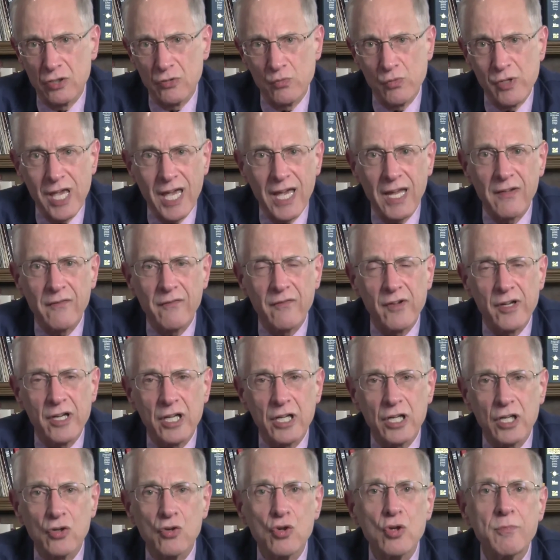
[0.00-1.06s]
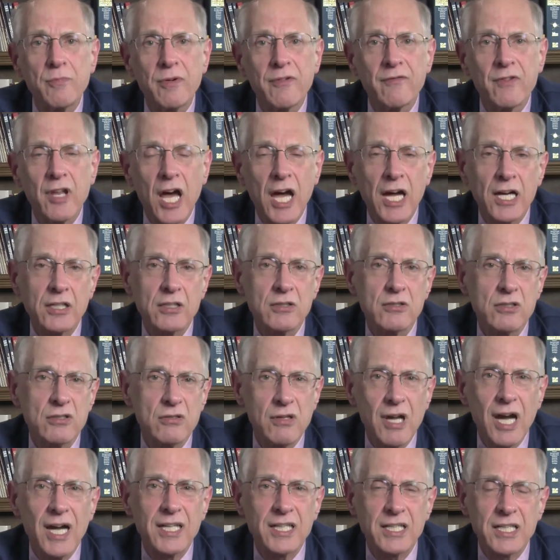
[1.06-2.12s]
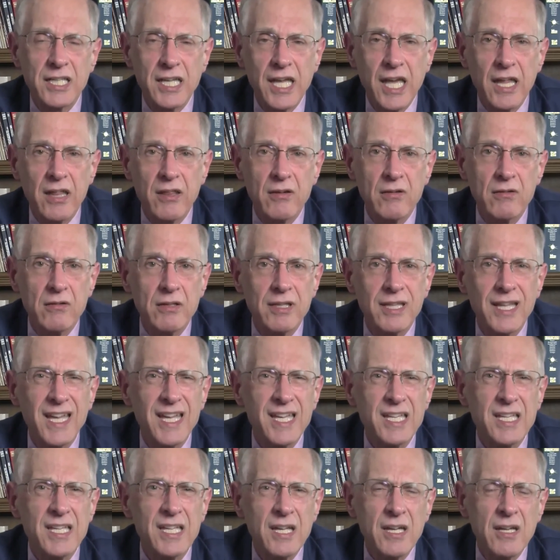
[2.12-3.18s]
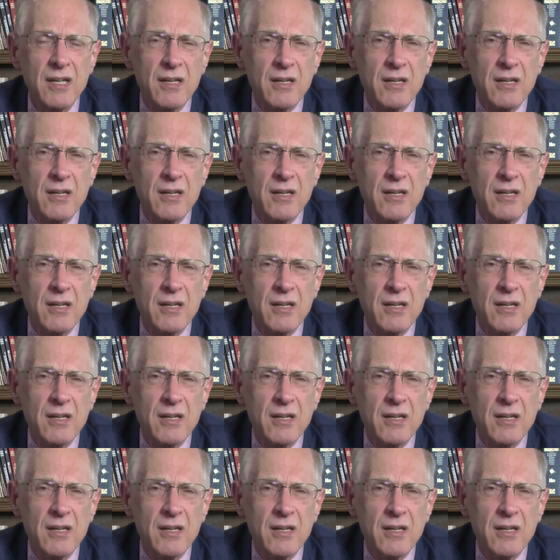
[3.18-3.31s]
We have a group of doctors who got together and they